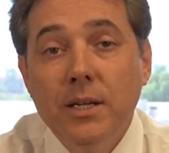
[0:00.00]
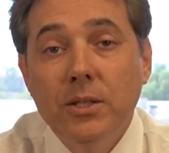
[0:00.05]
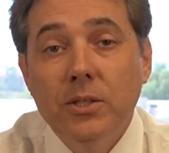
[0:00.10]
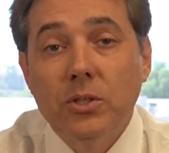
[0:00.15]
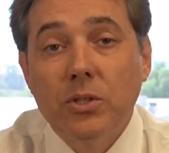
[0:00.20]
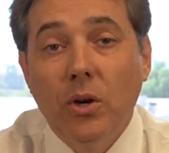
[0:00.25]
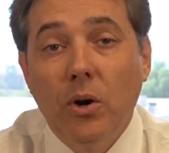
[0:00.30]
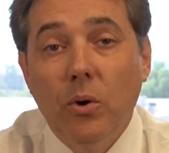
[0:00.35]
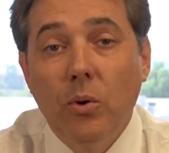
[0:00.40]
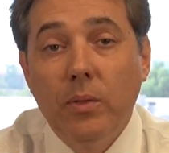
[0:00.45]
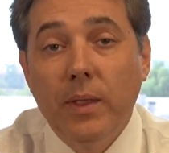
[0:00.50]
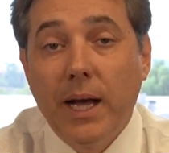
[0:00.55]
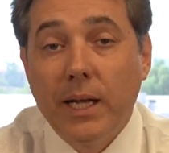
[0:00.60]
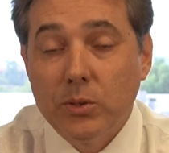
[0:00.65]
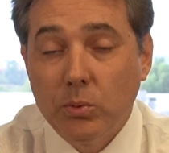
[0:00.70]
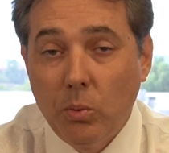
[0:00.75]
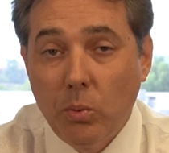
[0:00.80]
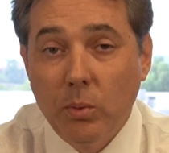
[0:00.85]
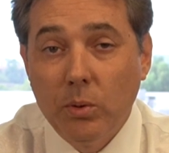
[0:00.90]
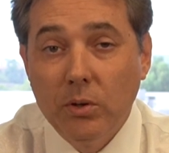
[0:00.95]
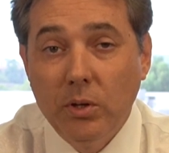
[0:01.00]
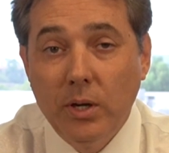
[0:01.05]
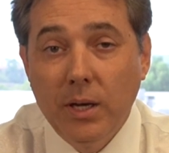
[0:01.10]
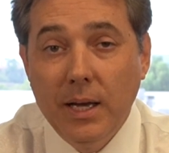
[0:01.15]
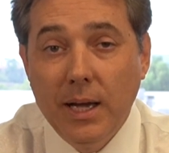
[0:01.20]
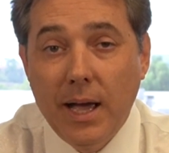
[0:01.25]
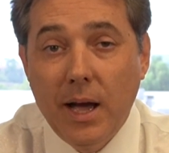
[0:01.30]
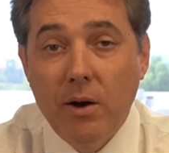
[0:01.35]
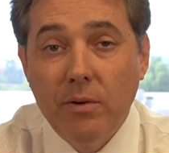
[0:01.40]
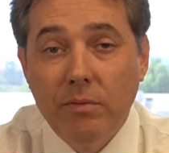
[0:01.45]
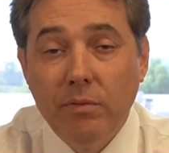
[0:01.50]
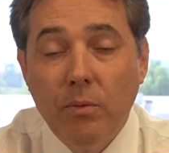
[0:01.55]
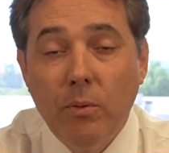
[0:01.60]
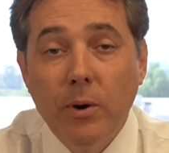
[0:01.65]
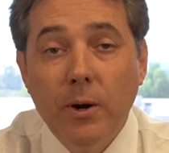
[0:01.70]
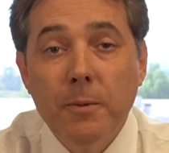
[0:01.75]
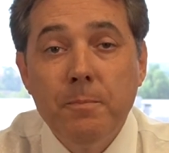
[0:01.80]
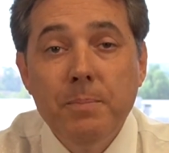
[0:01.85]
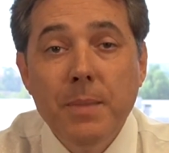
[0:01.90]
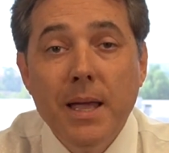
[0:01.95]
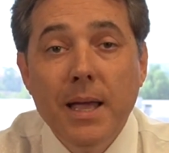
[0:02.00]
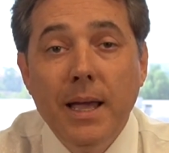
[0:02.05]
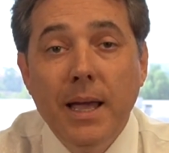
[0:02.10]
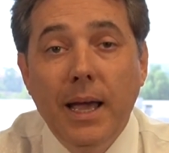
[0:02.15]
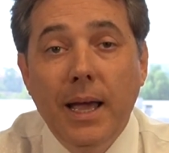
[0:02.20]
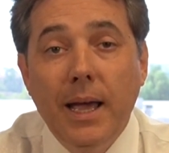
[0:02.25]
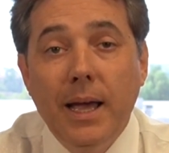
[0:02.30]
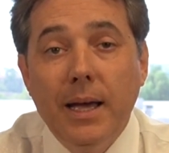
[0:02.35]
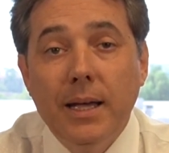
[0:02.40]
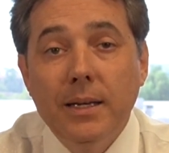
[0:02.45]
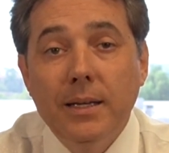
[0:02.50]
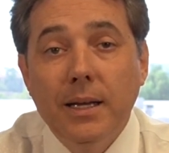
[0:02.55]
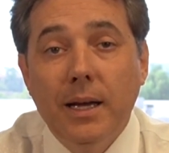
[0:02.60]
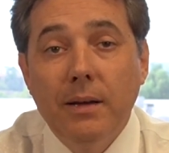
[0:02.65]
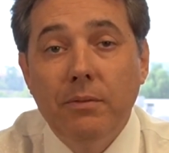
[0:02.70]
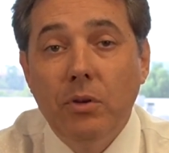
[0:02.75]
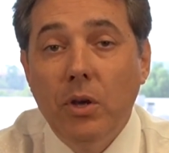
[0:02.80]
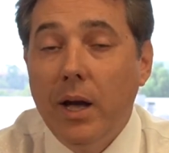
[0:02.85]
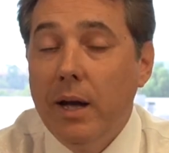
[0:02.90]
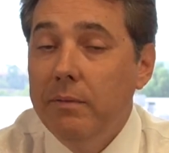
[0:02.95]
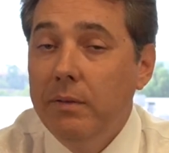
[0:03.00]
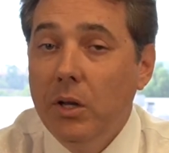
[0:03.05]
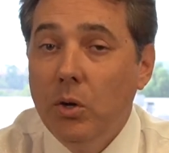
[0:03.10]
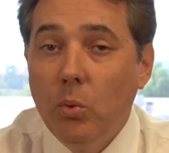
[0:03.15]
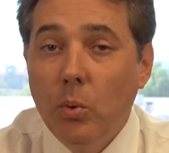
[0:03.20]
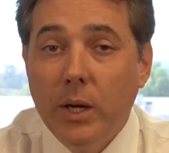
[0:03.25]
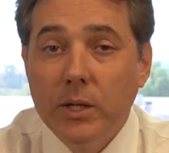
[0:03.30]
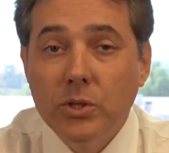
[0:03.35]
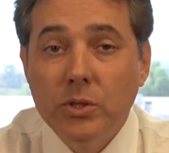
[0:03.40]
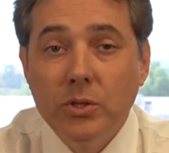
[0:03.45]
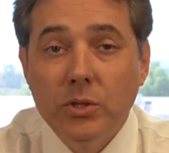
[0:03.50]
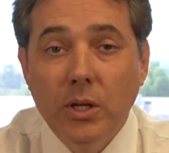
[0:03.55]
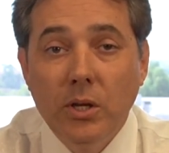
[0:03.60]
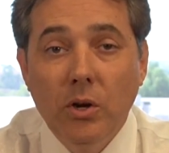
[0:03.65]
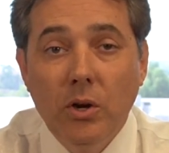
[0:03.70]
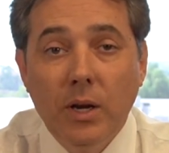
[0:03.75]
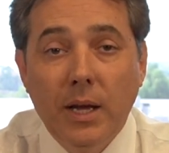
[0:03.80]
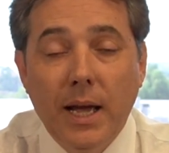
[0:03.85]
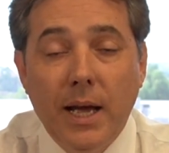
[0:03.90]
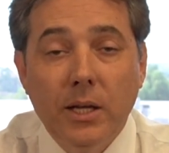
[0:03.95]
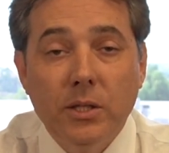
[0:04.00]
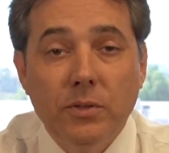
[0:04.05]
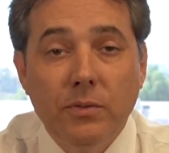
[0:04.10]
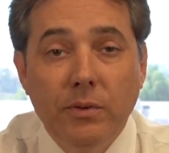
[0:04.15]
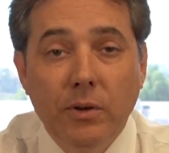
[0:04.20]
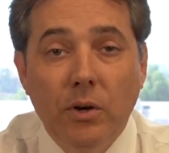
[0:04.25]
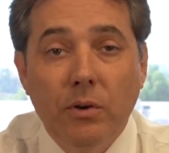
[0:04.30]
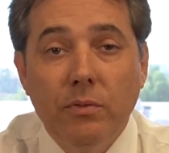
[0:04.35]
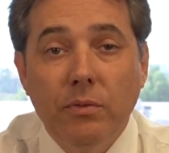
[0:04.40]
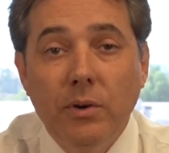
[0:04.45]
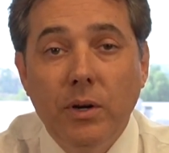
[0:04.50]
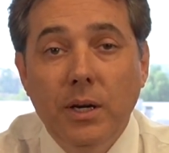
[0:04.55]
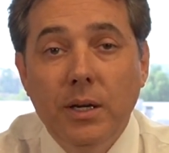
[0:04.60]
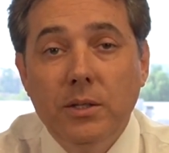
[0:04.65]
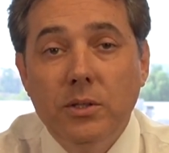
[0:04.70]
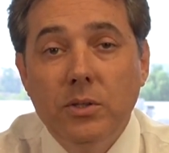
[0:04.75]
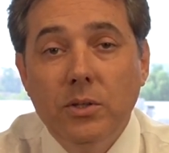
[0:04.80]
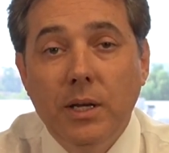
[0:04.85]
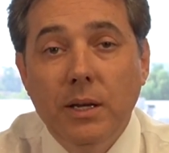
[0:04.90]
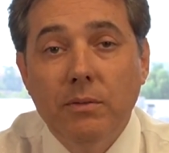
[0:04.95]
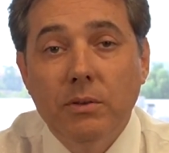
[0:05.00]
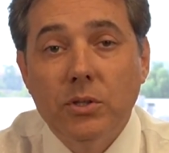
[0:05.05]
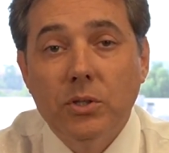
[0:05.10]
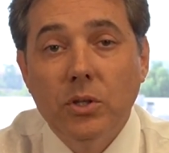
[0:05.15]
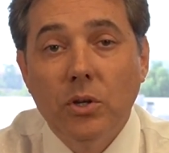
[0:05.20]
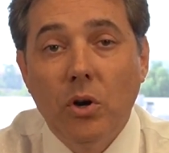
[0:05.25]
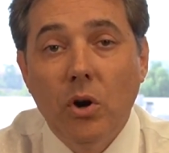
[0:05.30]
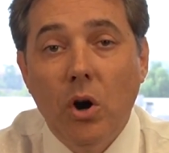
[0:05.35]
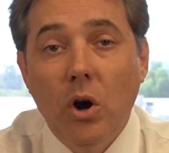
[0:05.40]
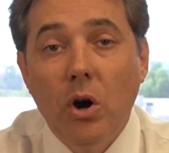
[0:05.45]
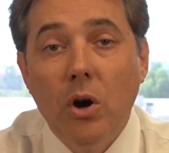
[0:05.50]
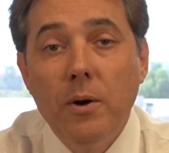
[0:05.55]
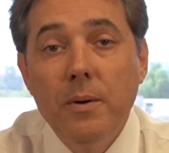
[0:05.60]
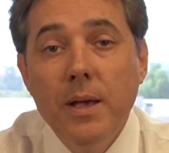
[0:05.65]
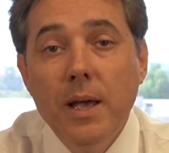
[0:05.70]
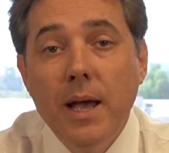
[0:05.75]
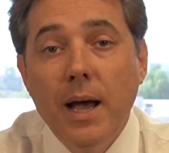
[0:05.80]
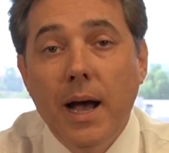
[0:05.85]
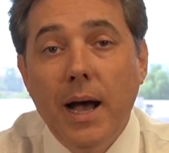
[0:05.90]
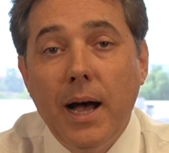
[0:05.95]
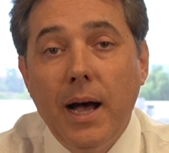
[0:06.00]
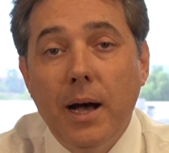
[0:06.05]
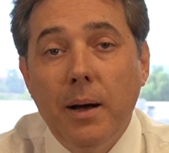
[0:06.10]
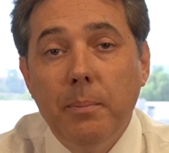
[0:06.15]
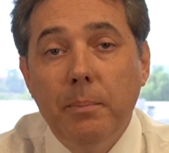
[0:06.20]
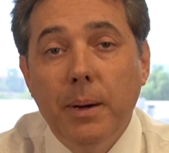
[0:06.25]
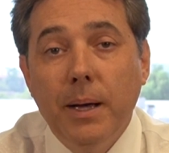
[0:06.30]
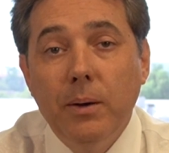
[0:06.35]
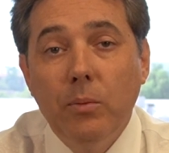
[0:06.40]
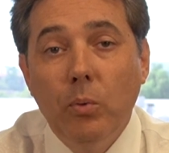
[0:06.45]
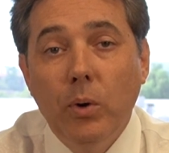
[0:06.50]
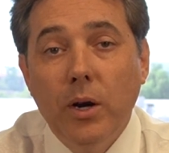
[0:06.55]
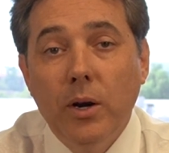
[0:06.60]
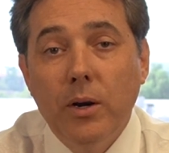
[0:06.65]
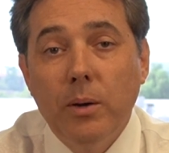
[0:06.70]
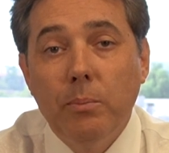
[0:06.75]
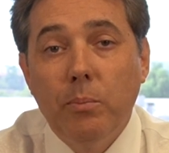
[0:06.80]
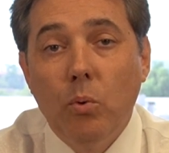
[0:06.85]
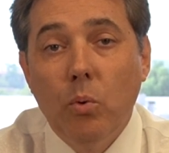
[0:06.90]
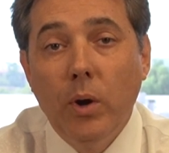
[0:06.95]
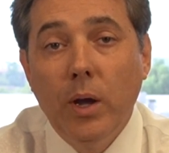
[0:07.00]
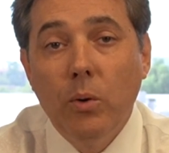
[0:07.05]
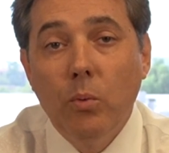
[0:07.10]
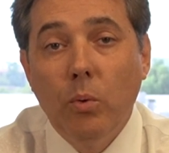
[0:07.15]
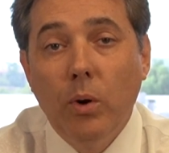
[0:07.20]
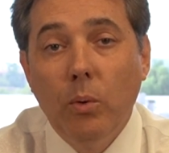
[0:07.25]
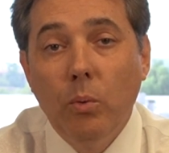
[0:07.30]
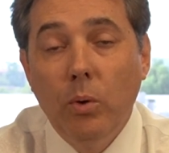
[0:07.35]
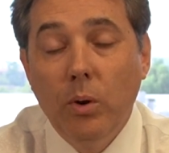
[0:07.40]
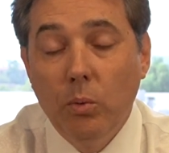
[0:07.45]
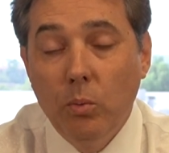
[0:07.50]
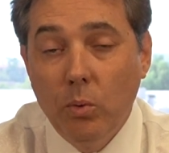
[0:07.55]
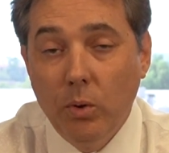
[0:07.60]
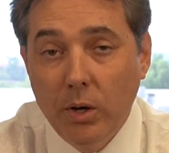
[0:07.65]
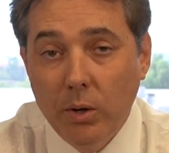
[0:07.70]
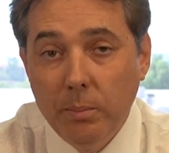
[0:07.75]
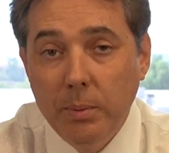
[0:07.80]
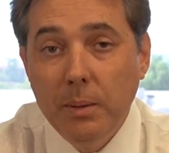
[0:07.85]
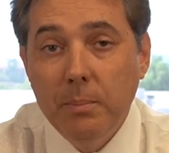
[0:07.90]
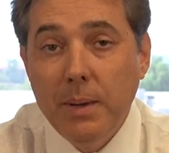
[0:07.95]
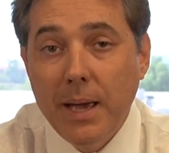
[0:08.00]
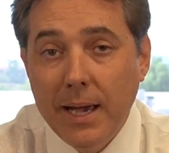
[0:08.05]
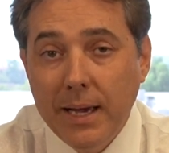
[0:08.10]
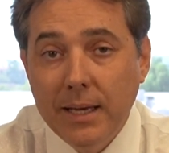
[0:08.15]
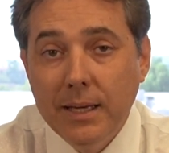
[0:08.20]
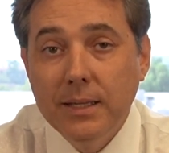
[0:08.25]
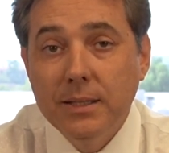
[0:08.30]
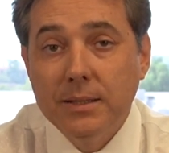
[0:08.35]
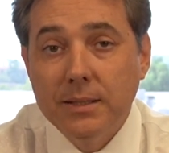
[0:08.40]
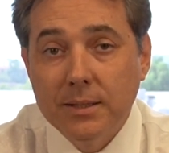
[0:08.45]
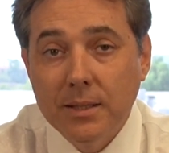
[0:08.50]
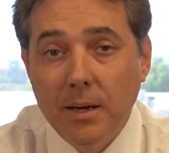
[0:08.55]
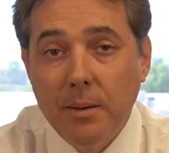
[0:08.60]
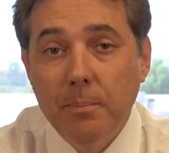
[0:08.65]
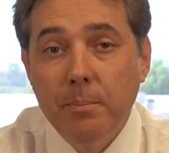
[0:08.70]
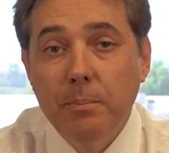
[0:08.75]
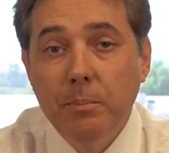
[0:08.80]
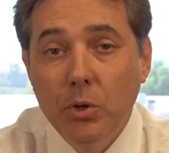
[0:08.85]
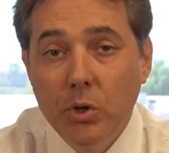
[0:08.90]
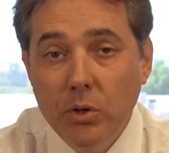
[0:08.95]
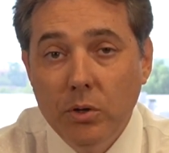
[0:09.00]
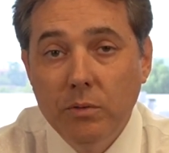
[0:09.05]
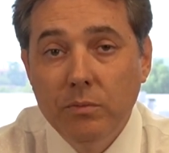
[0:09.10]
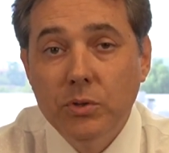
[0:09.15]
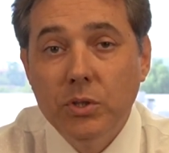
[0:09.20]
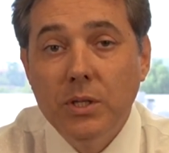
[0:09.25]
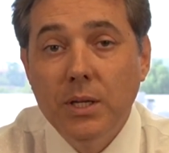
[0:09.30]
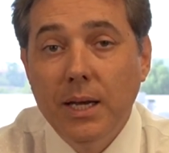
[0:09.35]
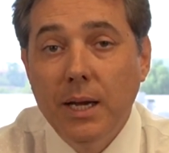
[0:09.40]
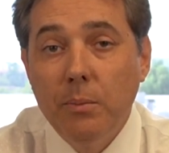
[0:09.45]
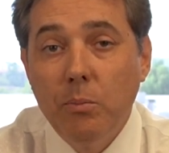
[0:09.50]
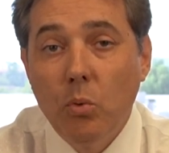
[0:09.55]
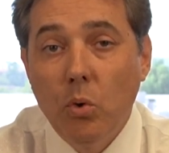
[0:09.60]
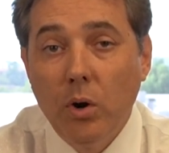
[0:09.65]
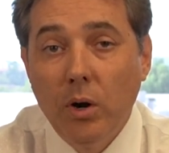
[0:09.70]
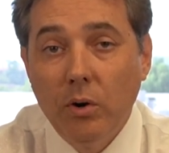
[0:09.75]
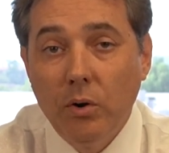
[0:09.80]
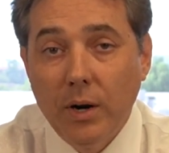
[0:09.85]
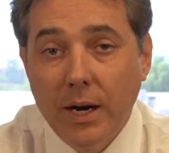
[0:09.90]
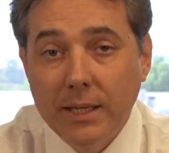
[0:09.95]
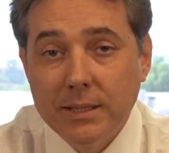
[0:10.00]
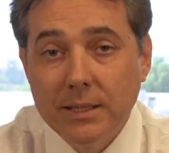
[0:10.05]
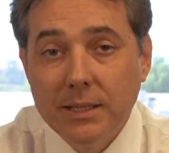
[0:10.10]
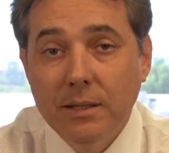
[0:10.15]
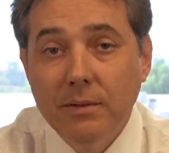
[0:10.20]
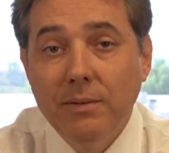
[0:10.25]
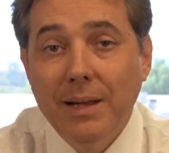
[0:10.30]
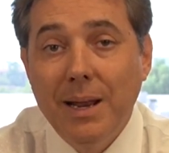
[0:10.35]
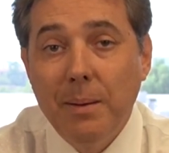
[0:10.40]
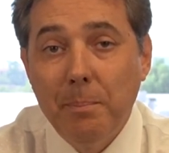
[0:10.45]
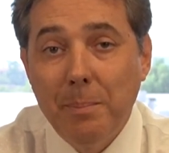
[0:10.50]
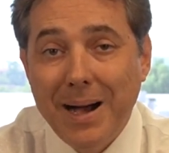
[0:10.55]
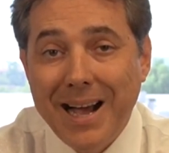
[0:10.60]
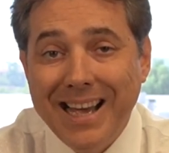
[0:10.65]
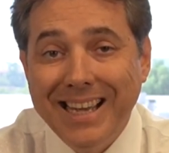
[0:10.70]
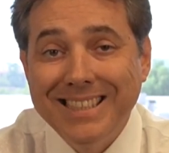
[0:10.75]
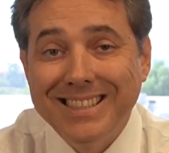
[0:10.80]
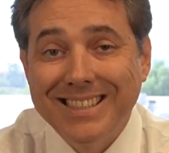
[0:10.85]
So that's what we're looking out for. And if you have any questions on your accounts, feel free to give us a call. But we're at a point where we will be making some moves to get more aggressive and buy